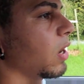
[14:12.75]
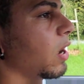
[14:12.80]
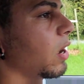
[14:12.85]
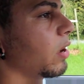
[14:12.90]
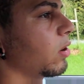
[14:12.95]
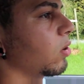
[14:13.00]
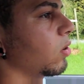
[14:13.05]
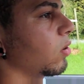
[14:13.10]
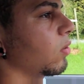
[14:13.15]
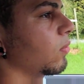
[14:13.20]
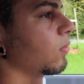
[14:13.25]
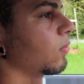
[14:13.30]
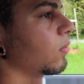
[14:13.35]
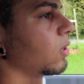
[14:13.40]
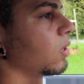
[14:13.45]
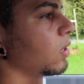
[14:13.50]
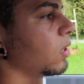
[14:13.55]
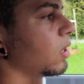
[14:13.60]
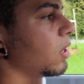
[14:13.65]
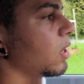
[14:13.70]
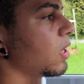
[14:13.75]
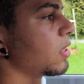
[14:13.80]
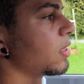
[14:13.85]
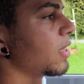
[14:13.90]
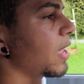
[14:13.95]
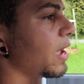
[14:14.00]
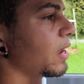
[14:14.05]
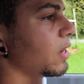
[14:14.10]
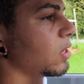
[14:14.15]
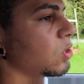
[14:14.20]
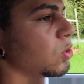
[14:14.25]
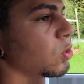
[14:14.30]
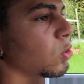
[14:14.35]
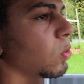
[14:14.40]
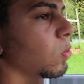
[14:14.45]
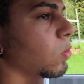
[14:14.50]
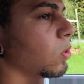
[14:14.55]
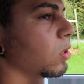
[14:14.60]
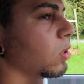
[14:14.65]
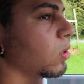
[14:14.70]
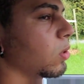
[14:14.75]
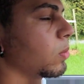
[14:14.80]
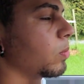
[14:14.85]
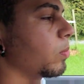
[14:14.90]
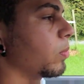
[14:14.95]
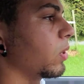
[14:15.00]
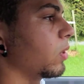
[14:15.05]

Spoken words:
part of that is your world,